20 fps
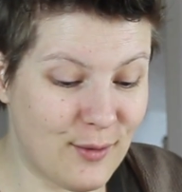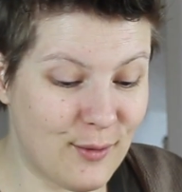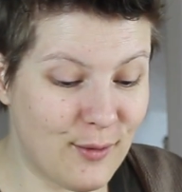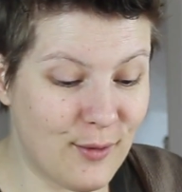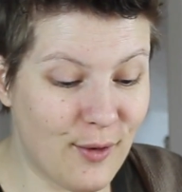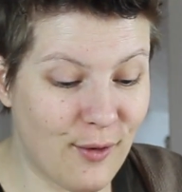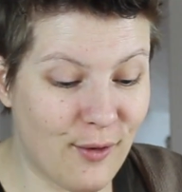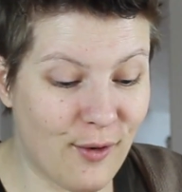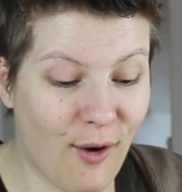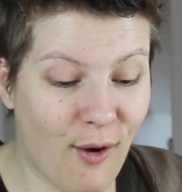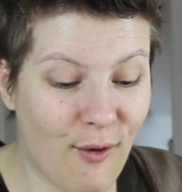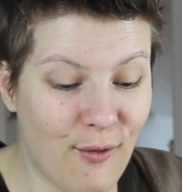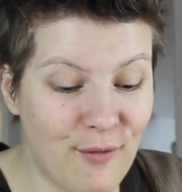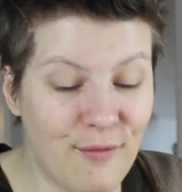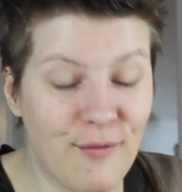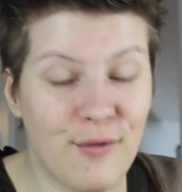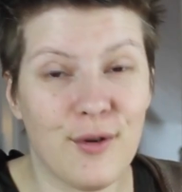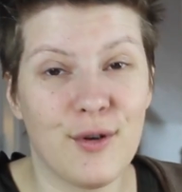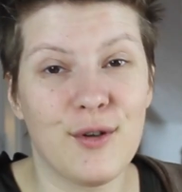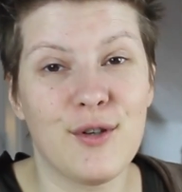do your
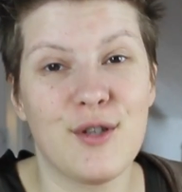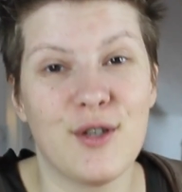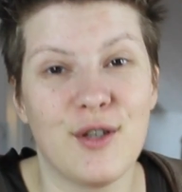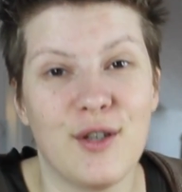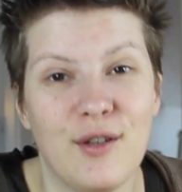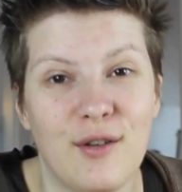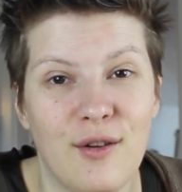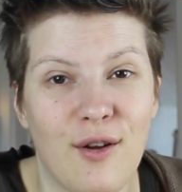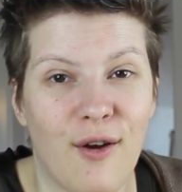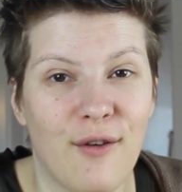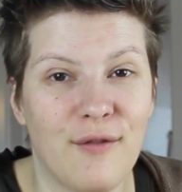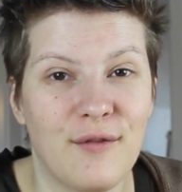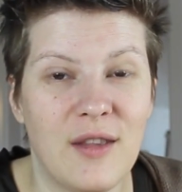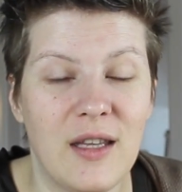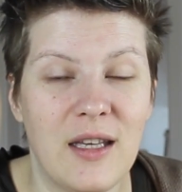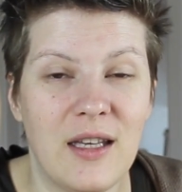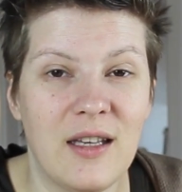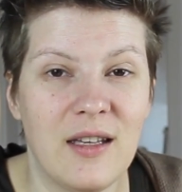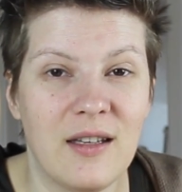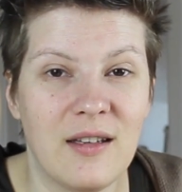own version of
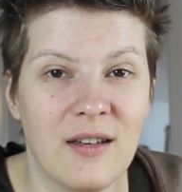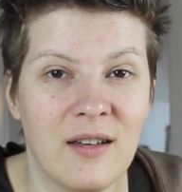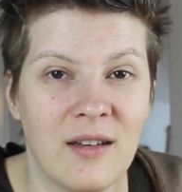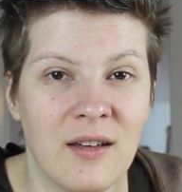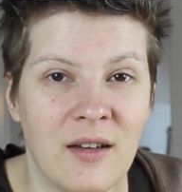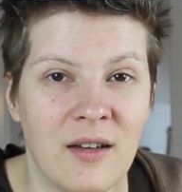the